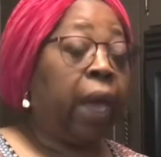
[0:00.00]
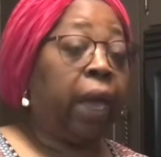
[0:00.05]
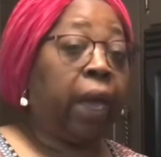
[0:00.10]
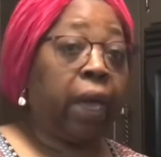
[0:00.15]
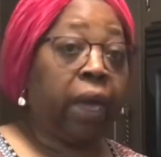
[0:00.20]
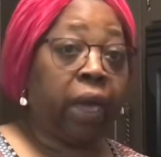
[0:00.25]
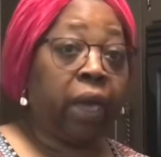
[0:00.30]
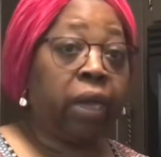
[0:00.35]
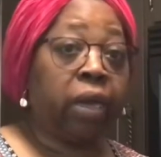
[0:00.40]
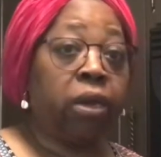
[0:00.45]

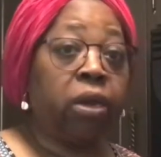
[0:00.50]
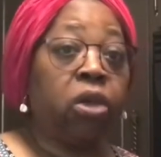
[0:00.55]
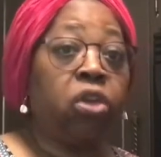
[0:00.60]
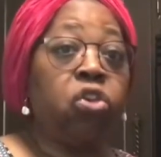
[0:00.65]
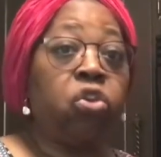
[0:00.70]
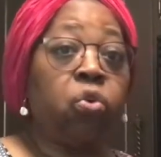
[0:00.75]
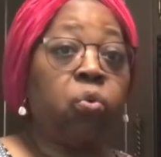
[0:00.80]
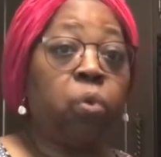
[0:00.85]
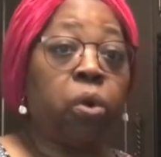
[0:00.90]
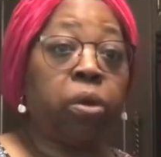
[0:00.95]
and
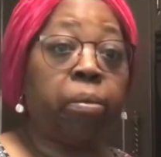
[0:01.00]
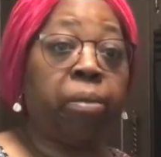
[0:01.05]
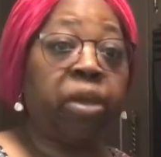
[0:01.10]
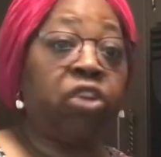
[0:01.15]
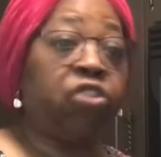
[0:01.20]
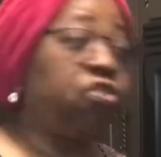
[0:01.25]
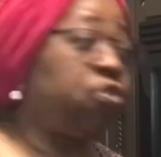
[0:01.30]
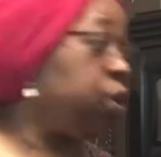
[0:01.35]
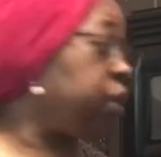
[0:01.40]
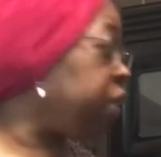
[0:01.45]
you want to
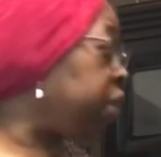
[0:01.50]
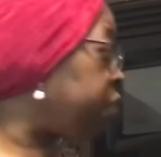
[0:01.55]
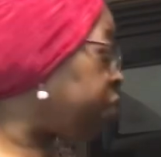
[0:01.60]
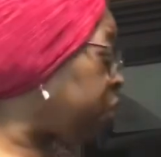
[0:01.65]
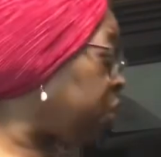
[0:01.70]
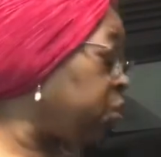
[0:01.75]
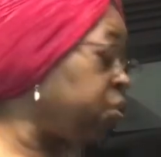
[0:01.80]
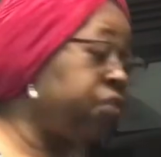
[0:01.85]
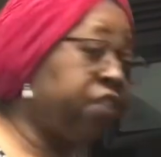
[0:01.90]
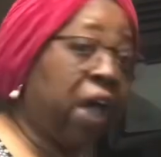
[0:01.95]
make sure that
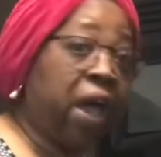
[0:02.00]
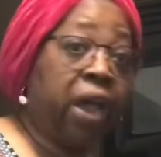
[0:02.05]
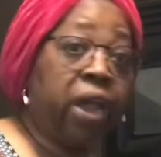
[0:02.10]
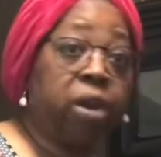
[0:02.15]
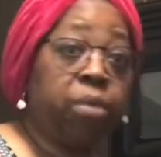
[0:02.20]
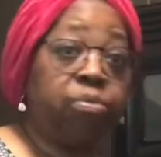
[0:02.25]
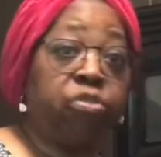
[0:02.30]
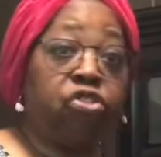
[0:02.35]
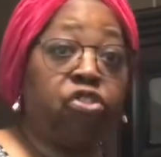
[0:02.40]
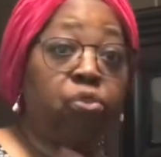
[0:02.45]
those
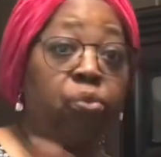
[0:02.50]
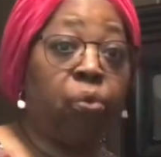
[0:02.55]
items you